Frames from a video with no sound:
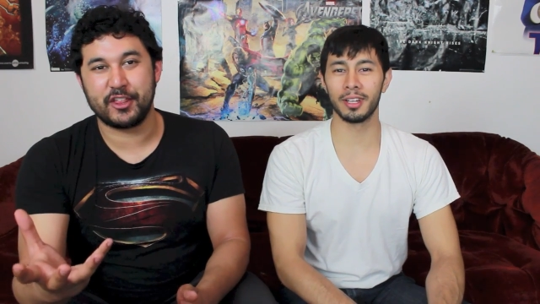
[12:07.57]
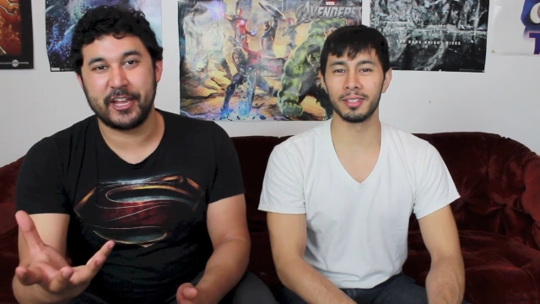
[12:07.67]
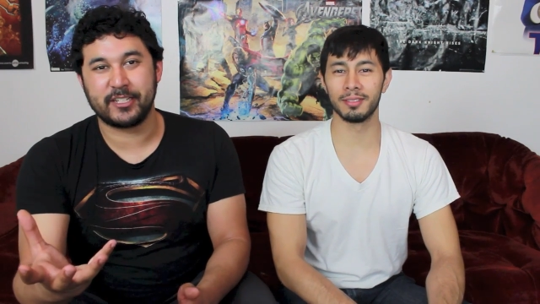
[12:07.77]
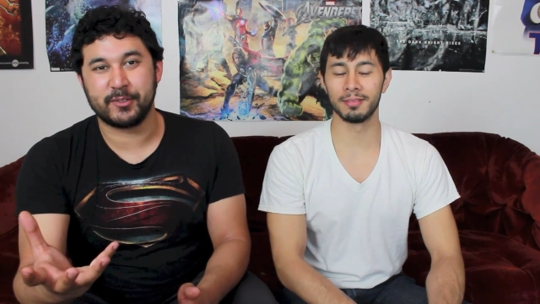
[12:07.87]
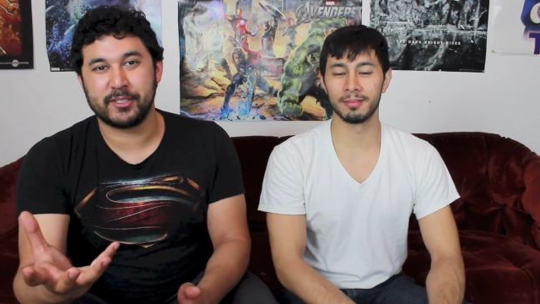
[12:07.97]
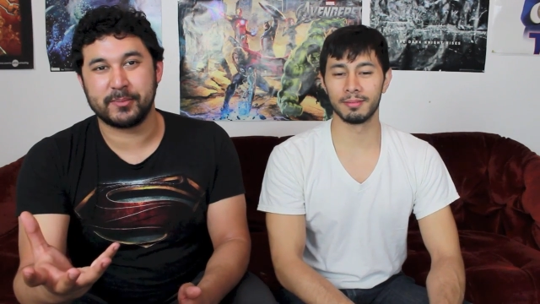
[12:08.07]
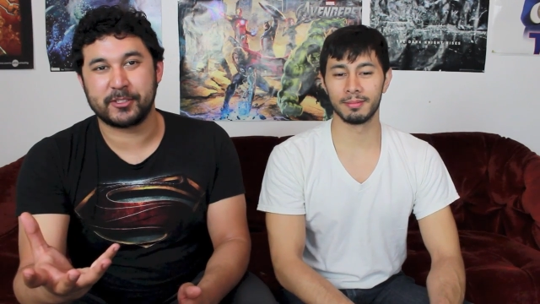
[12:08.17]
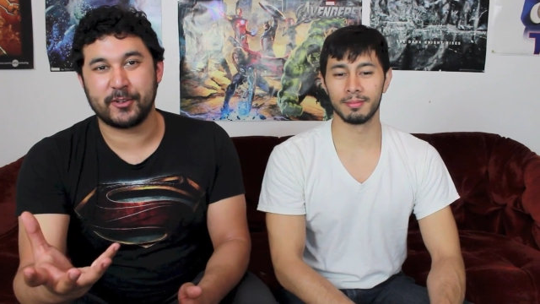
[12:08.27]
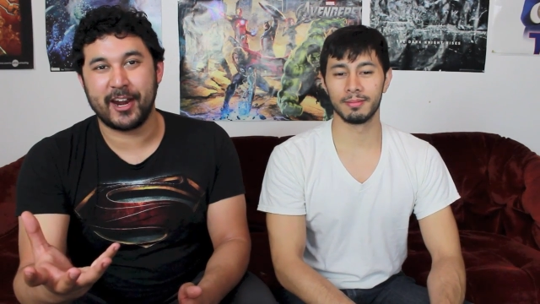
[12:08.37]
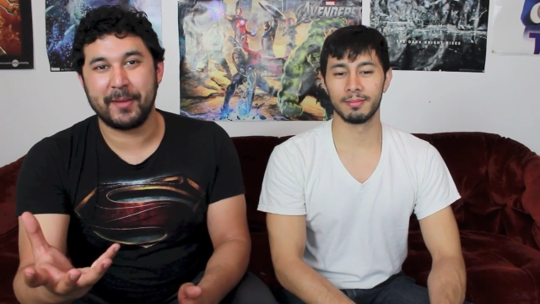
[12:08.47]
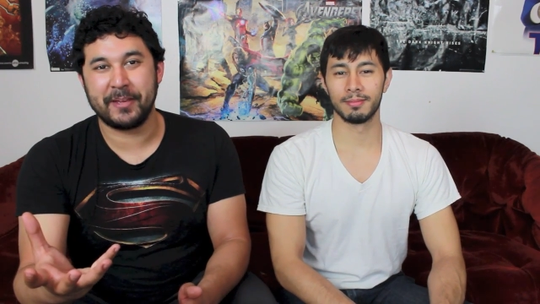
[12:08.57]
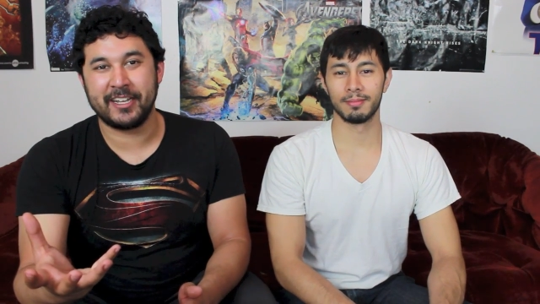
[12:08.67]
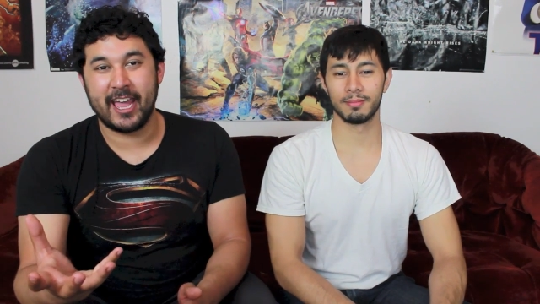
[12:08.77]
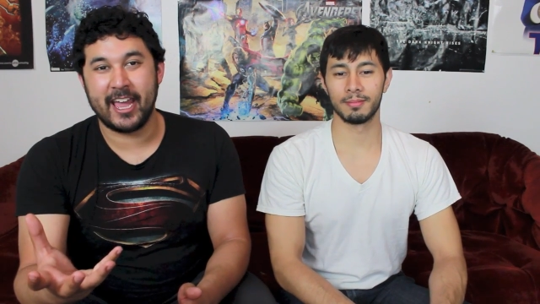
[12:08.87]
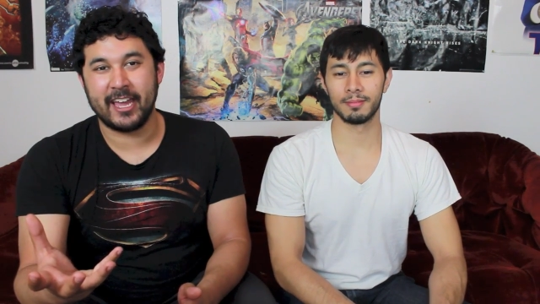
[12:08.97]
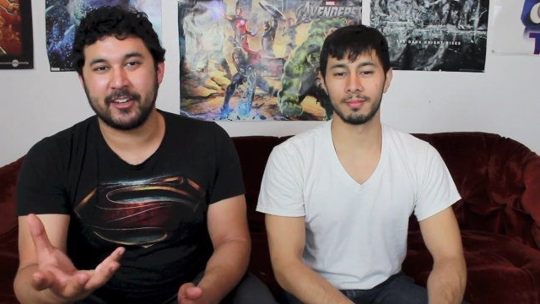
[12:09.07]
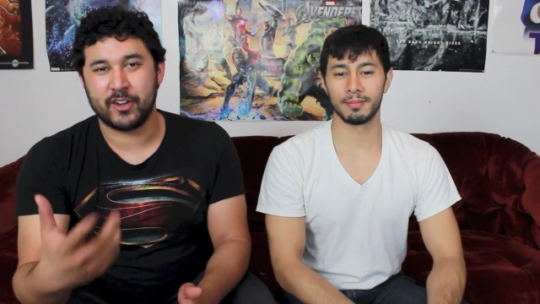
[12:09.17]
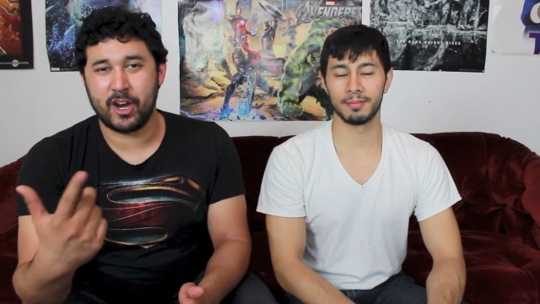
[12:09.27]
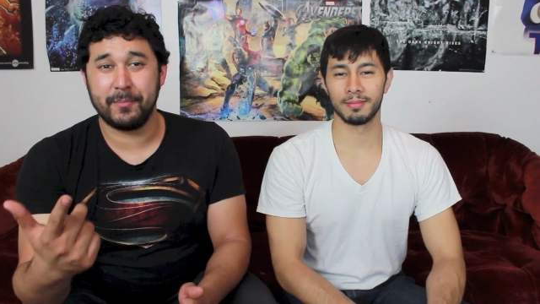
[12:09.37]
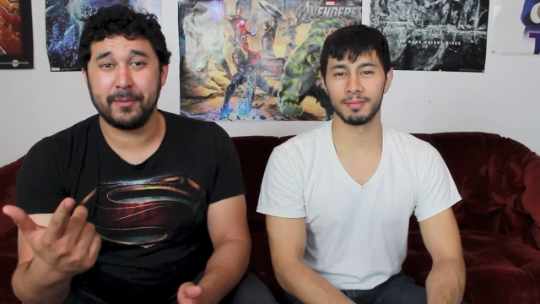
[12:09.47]
Speaker 1: Thanks for subscribing and
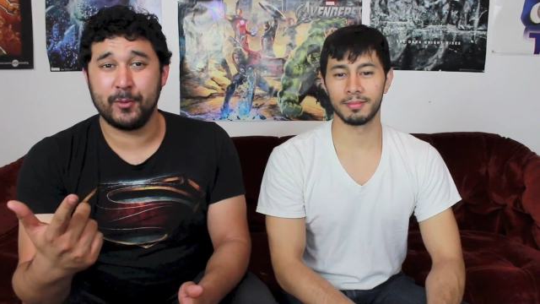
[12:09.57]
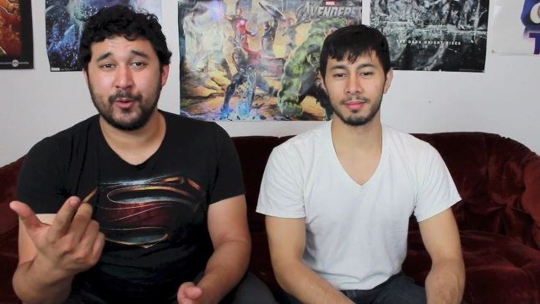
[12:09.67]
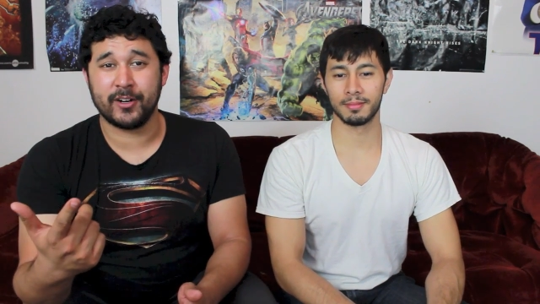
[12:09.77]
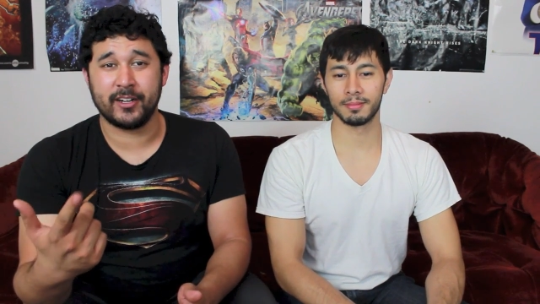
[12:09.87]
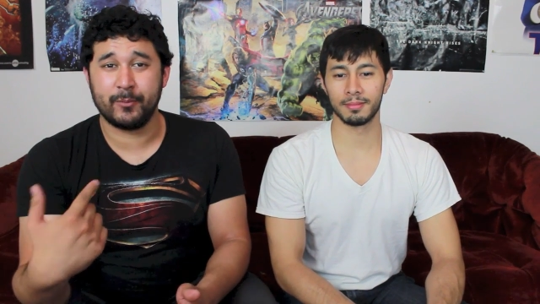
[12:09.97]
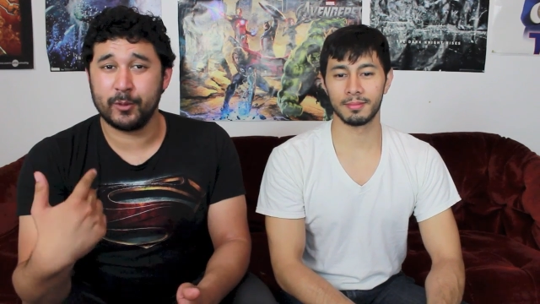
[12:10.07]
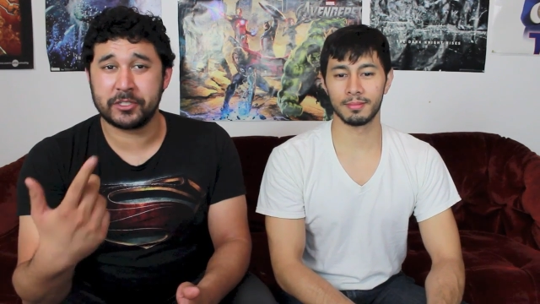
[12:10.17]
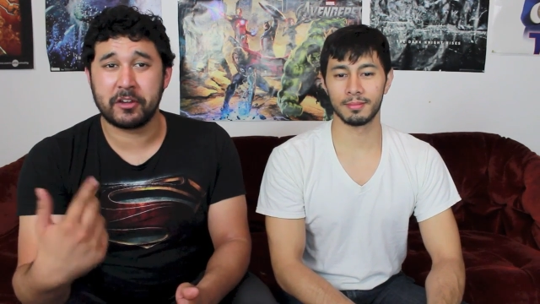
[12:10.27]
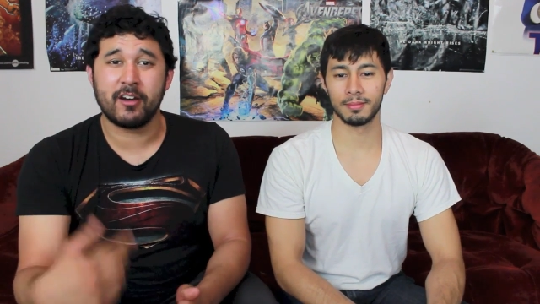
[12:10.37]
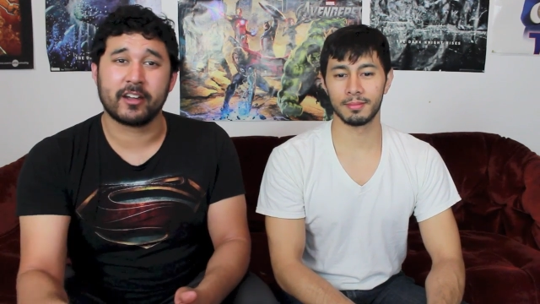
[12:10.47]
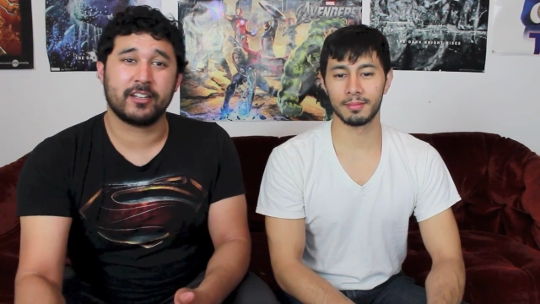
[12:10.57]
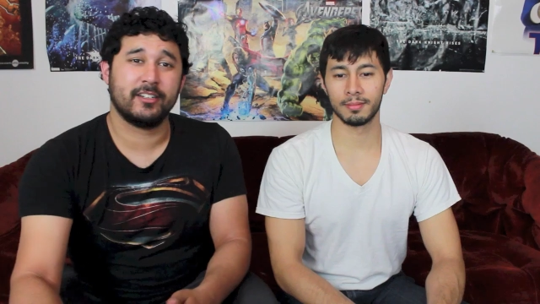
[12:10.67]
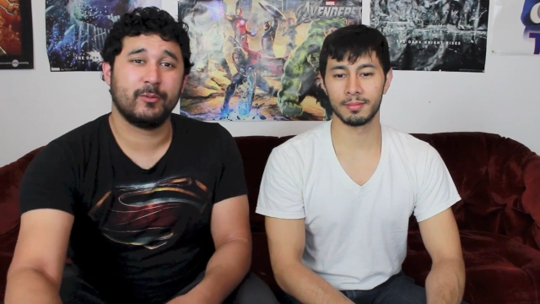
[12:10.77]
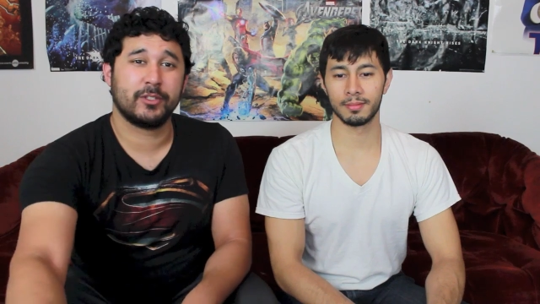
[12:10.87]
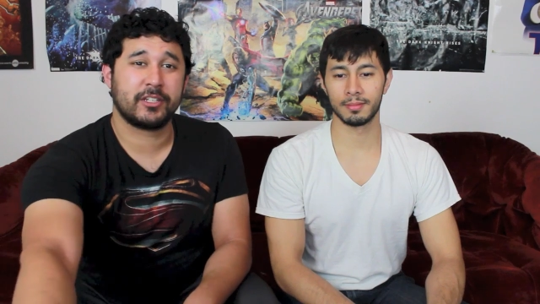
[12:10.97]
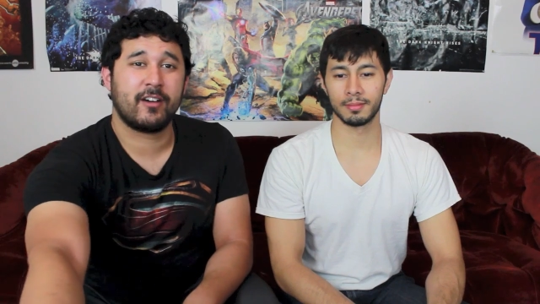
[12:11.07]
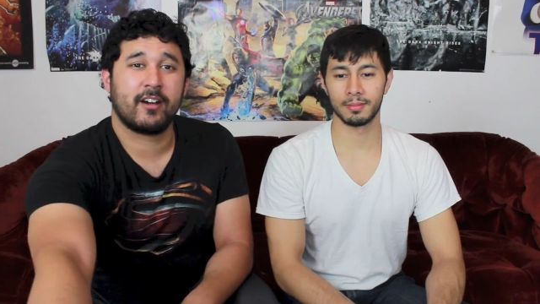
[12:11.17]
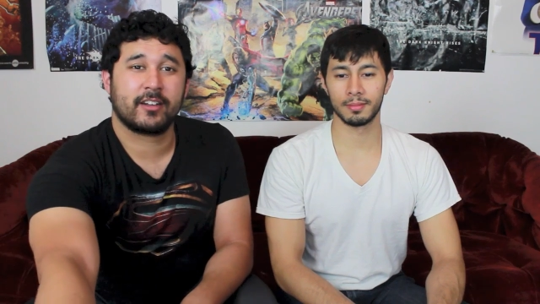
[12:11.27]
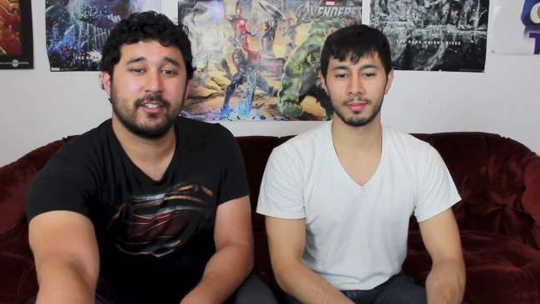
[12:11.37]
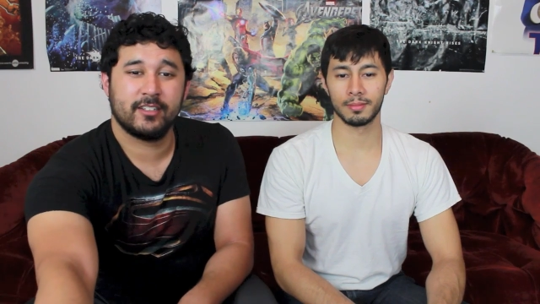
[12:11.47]
comment more and we'll talk. We'll talk.